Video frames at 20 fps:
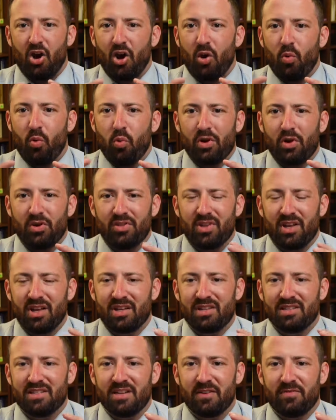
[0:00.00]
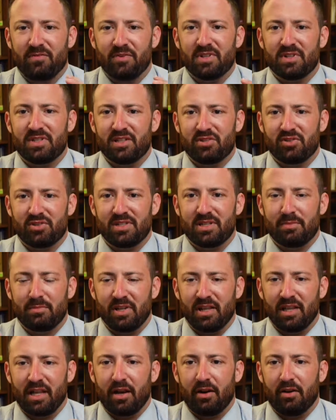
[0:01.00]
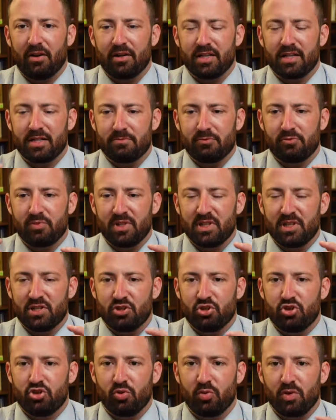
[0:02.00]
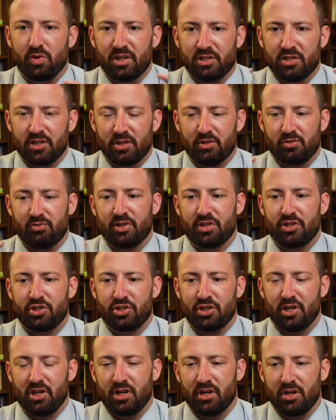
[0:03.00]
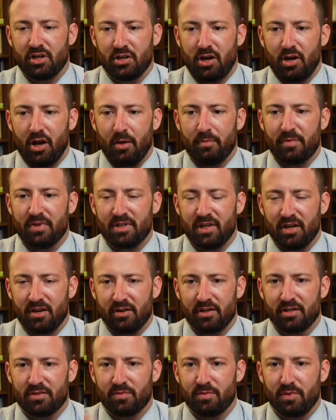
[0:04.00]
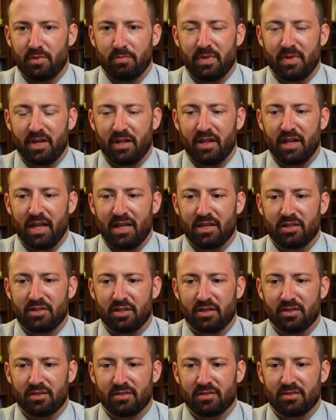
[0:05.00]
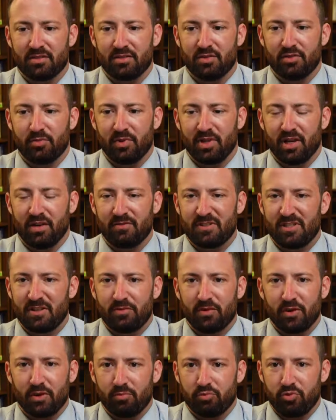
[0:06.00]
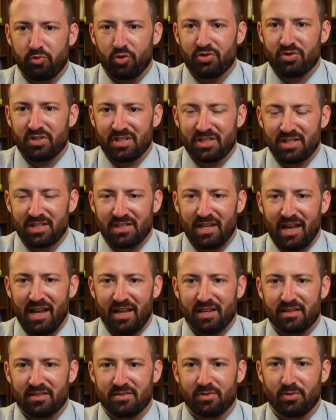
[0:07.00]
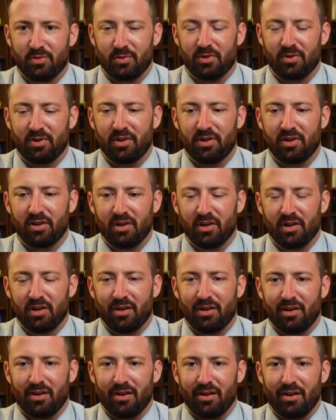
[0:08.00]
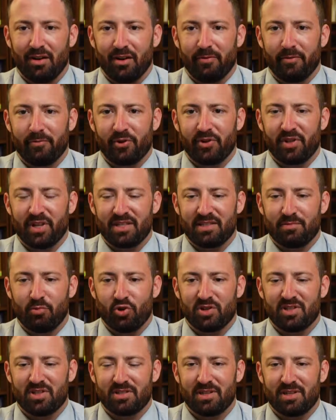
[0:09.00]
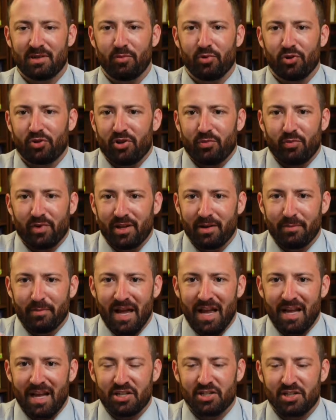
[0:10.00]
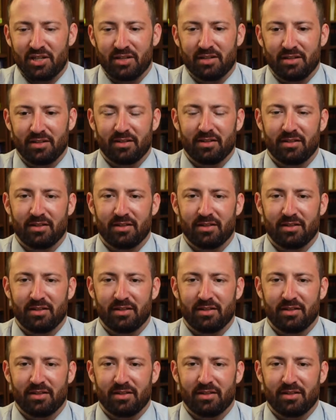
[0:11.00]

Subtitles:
What are the differences or similarities between these Jewish and Christian commentaries from the Middle Ages? Do we have different approaches to text, or are they more similar than we'd imagine?